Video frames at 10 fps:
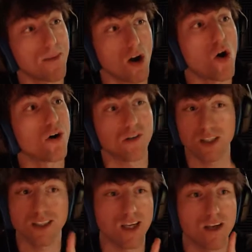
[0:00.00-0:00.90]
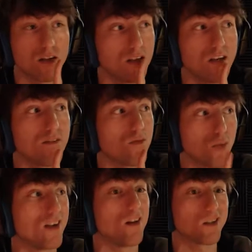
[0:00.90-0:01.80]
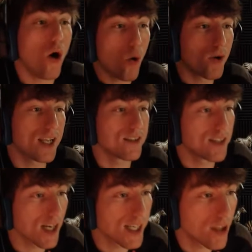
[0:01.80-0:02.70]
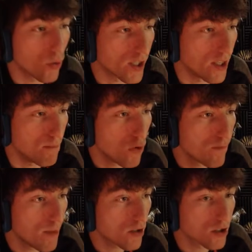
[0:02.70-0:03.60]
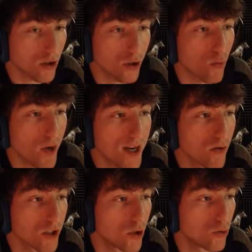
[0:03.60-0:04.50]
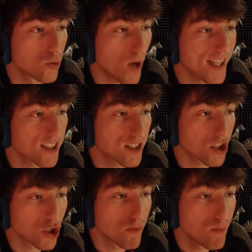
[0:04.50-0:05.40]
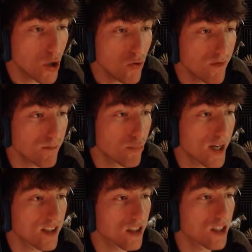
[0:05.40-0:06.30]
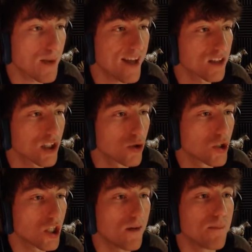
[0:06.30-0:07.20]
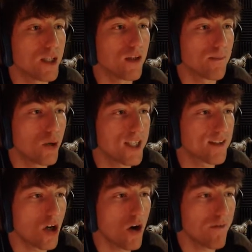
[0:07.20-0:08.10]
hard, and this ain't even realistic. Okie dilly dokie. Move mouse to look around. Use WAS to move and press the slasher to jump. A press off